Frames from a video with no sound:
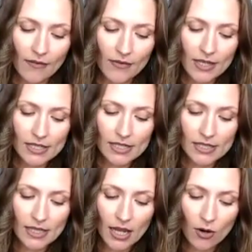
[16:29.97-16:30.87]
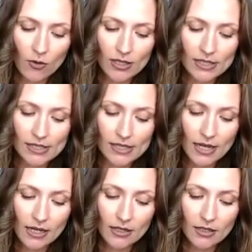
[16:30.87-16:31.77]
This is now
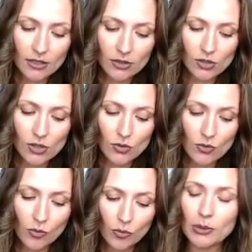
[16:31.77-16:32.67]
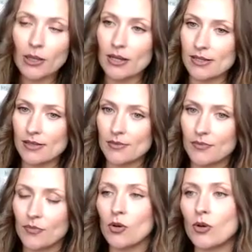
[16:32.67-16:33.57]
zinc 2 plus,
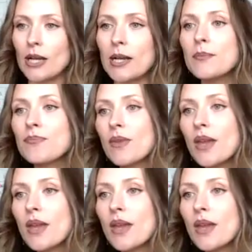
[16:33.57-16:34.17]
okay?